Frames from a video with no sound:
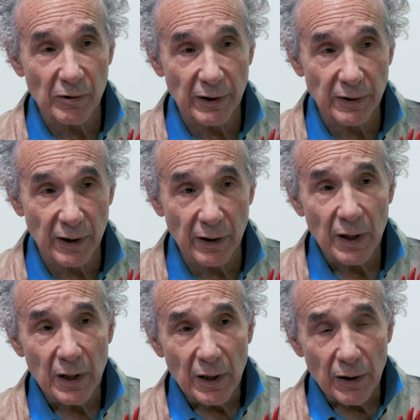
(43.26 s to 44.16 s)
and
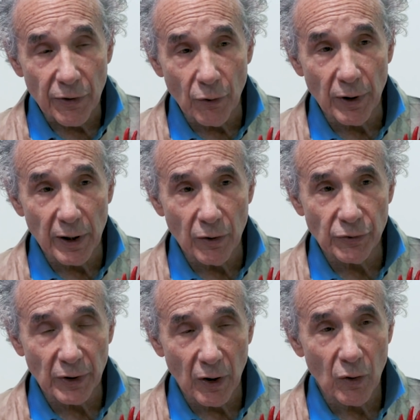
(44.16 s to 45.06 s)
30 years
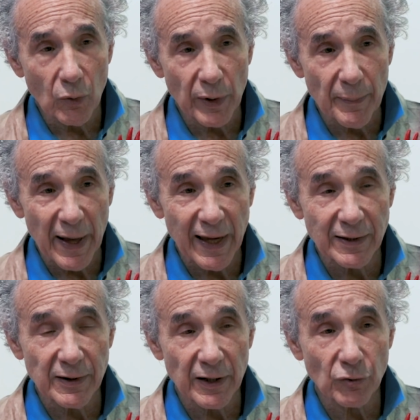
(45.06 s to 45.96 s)
ago we
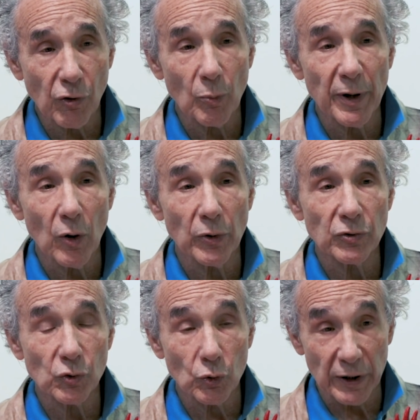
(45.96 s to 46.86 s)
made Romeo and
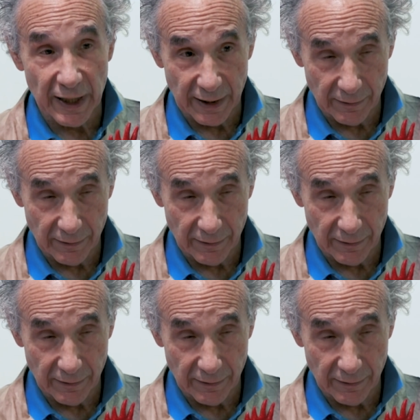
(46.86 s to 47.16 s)
Juliet.